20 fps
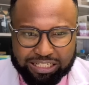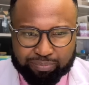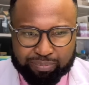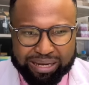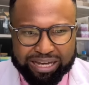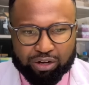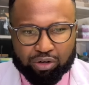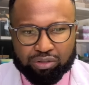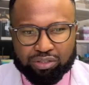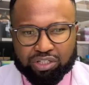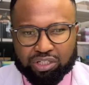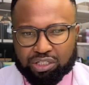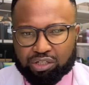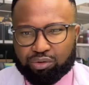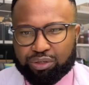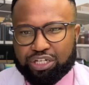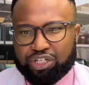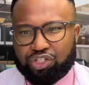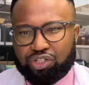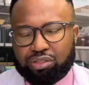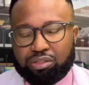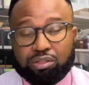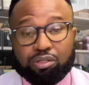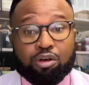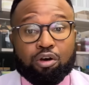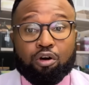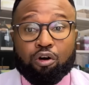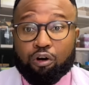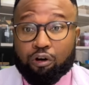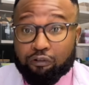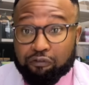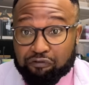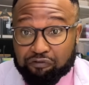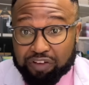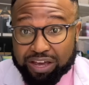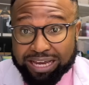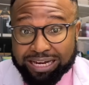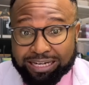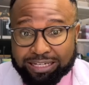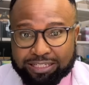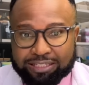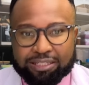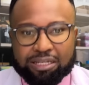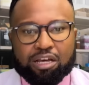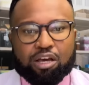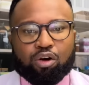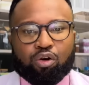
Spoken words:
by considerations of fairness,